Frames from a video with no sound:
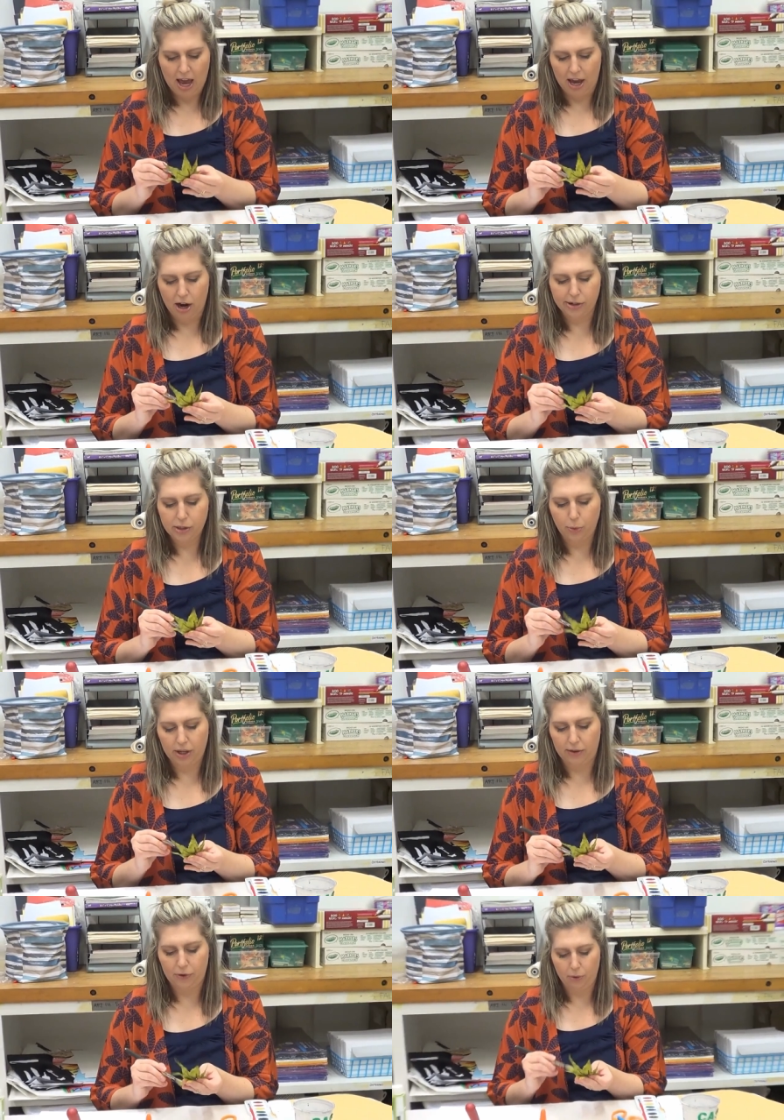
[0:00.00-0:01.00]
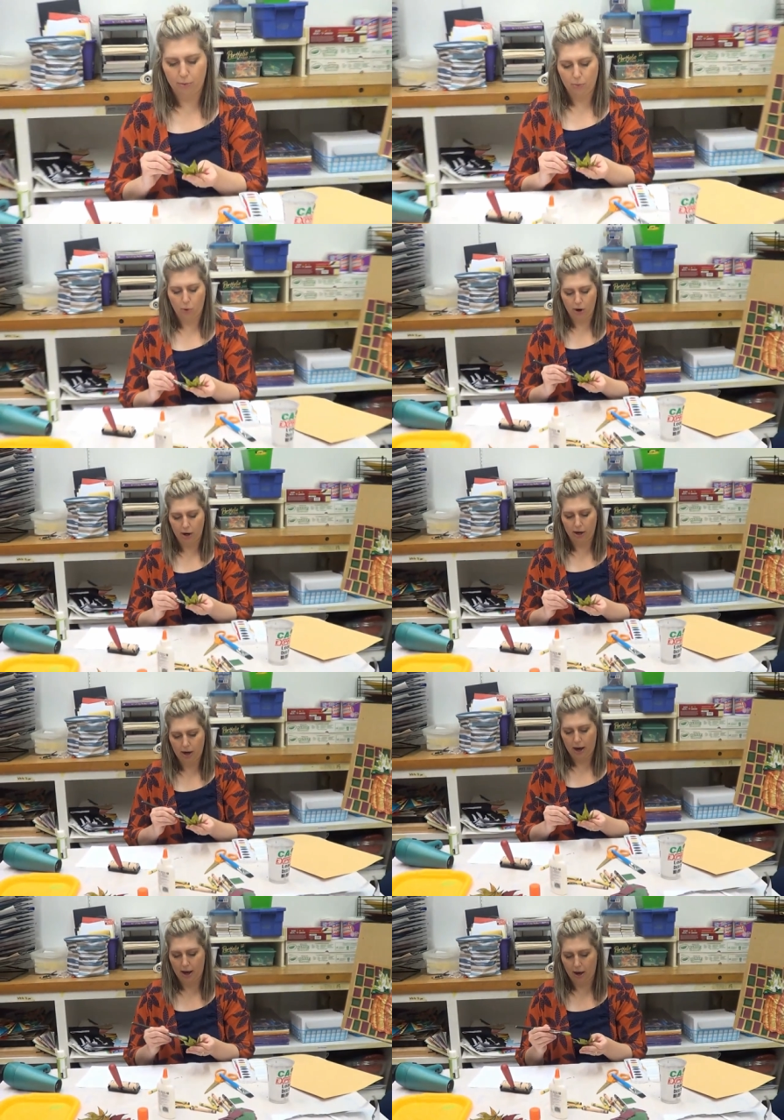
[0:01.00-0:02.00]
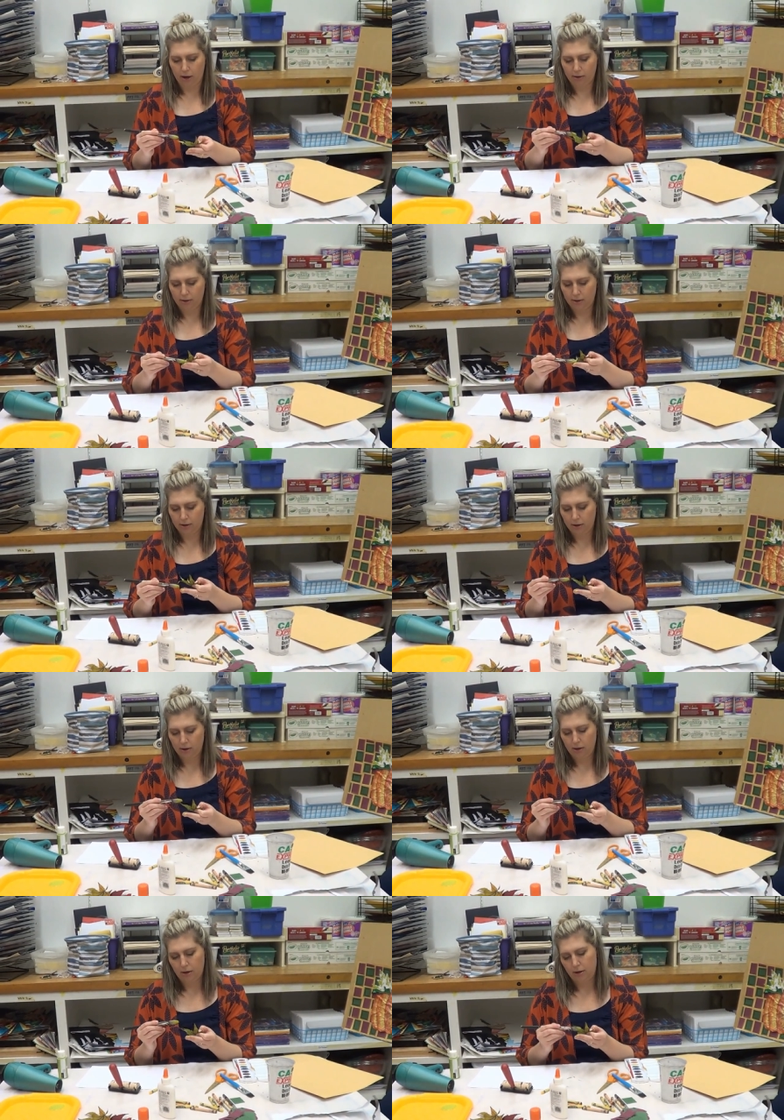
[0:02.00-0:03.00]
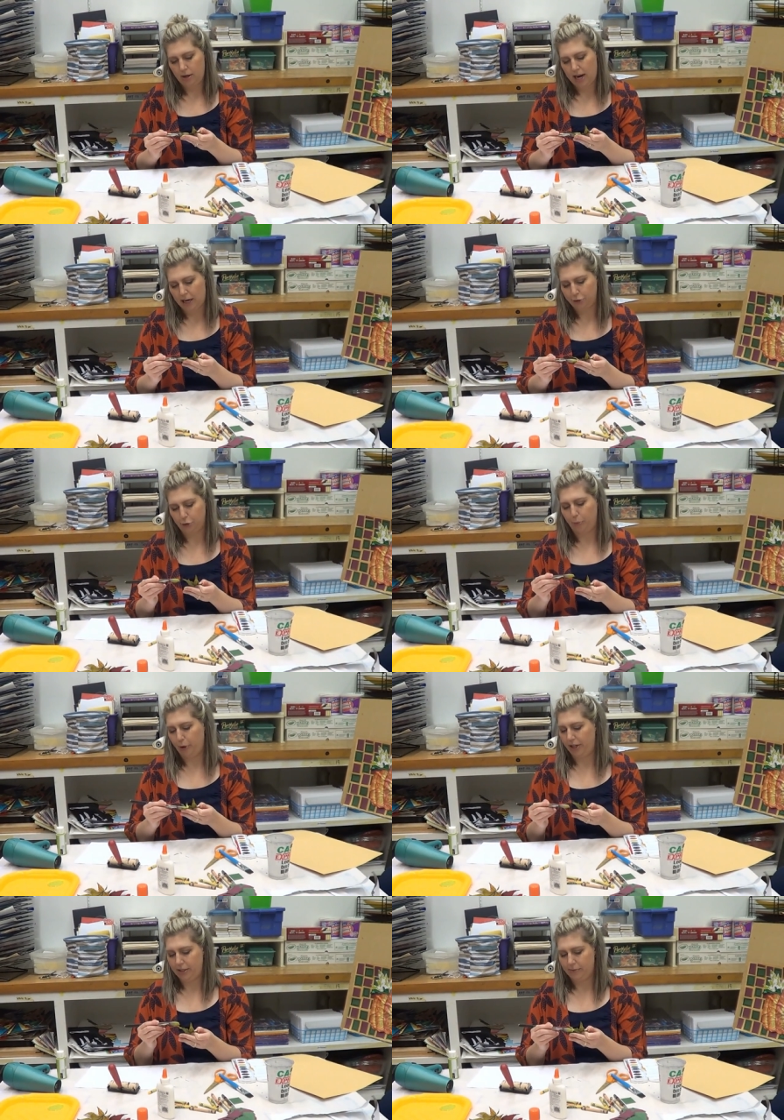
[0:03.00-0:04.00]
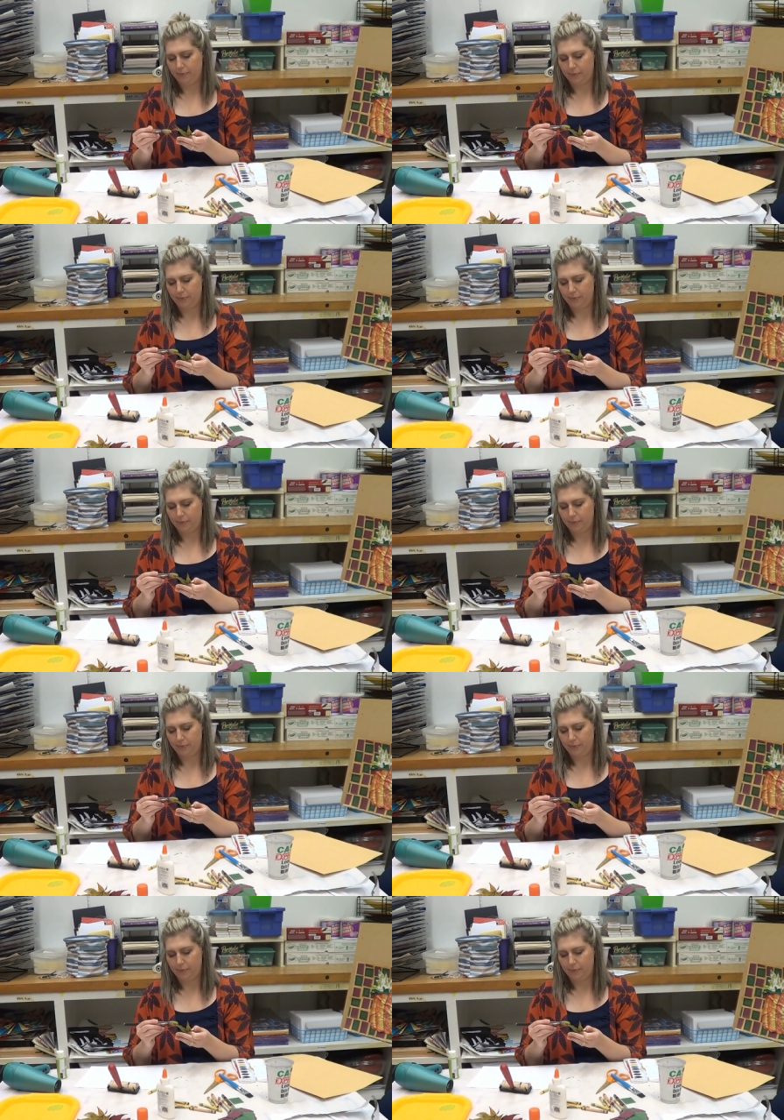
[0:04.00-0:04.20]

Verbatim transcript: it also will give you a more uh, natural print.